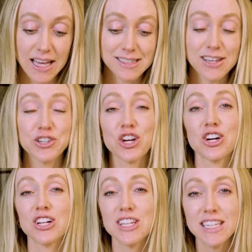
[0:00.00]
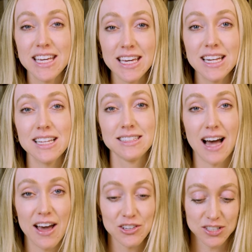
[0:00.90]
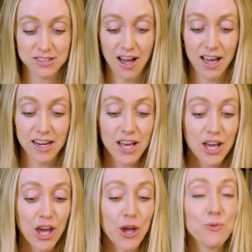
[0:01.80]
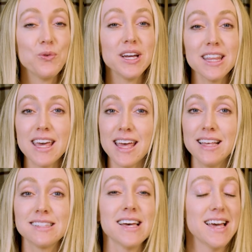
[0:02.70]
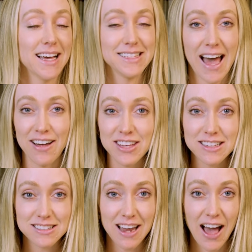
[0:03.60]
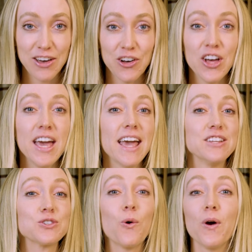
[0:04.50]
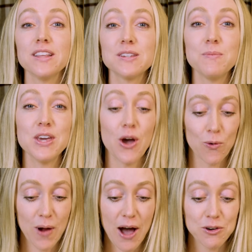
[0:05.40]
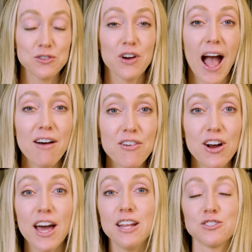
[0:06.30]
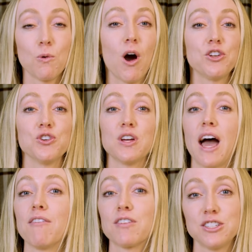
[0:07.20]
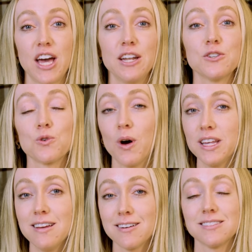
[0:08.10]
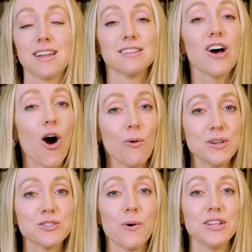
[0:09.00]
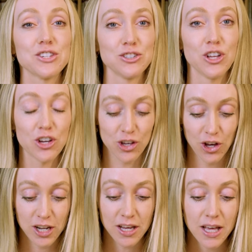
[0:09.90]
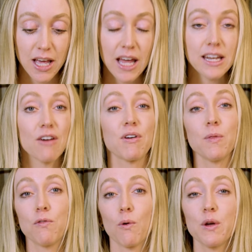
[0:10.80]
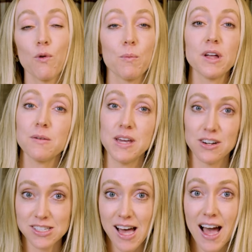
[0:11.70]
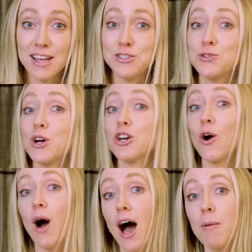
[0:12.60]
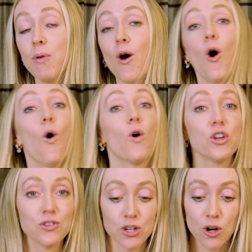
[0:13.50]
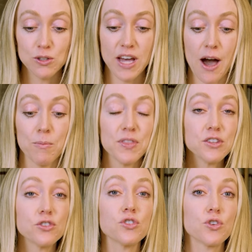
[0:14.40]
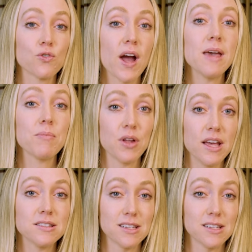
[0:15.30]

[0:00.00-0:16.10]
is such a clean dial design. It really is Italian style. It's going to be around forever, and it's a watch you can have for 10, 20 years, and it's always going to look good. Now, from the 44 millimeter size, you can go up or you can go down, but this is a great place